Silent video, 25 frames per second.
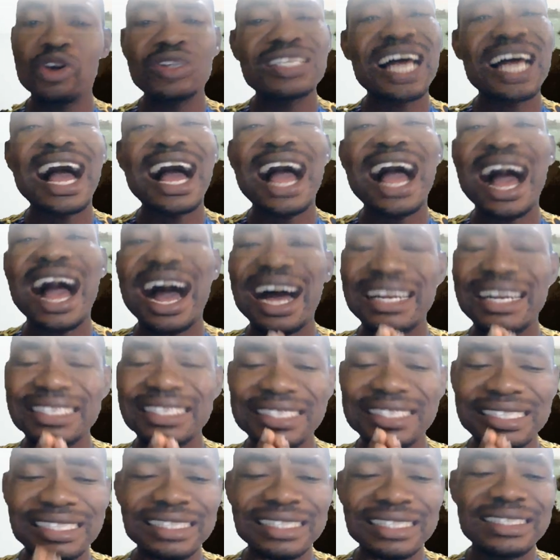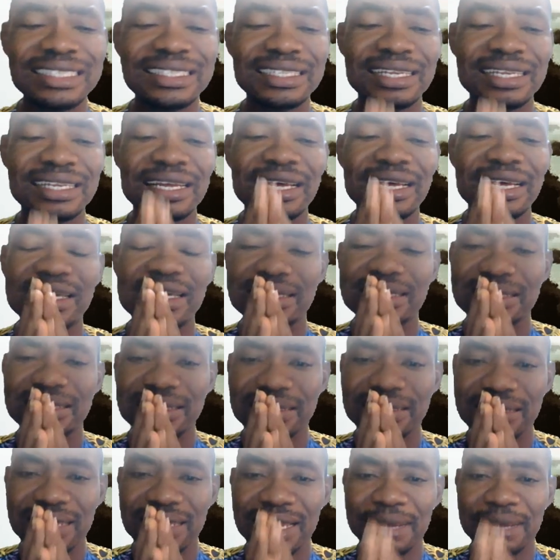hadn't slept
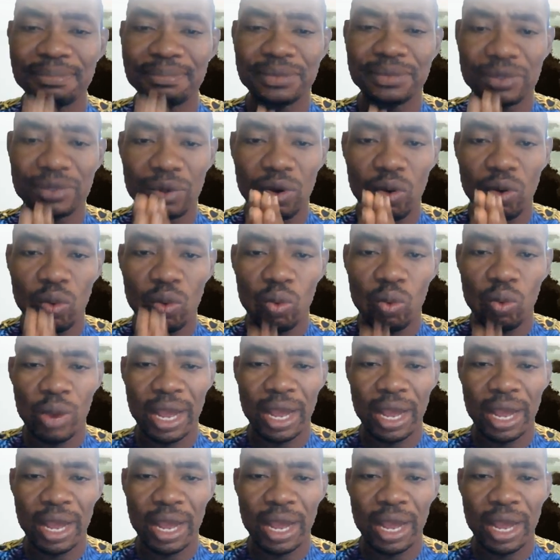well.